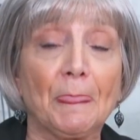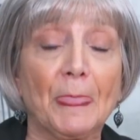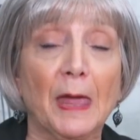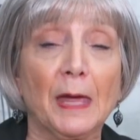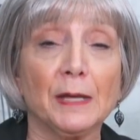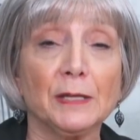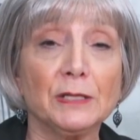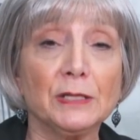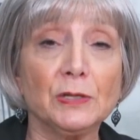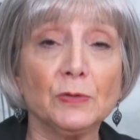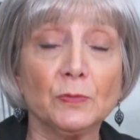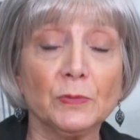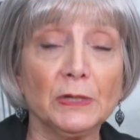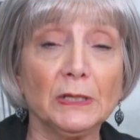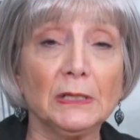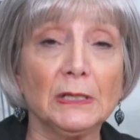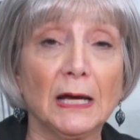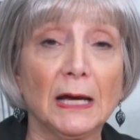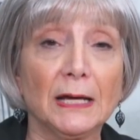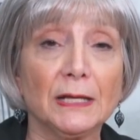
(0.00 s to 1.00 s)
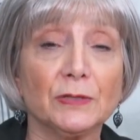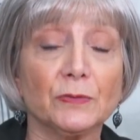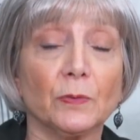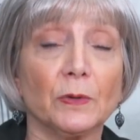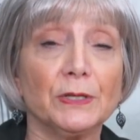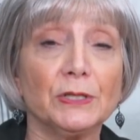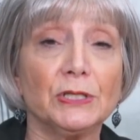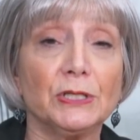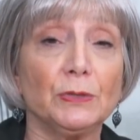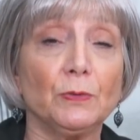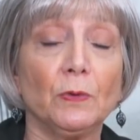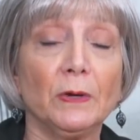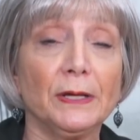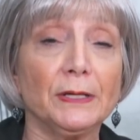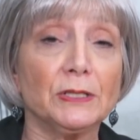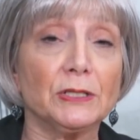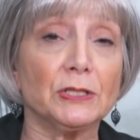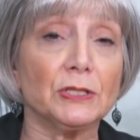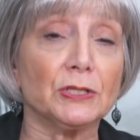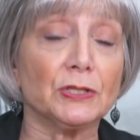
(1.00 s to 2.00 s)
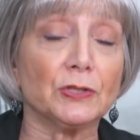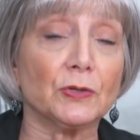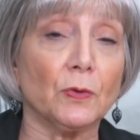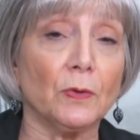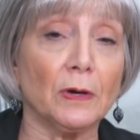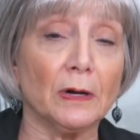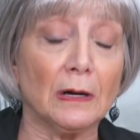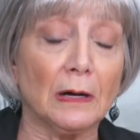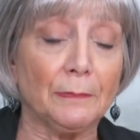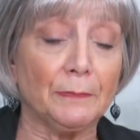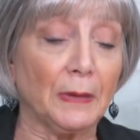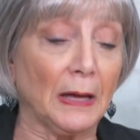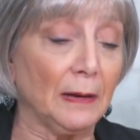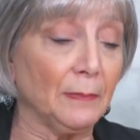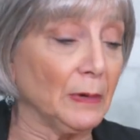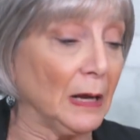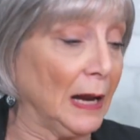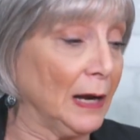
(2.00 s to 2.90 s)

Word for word: and didn't realize when she went to square up, I,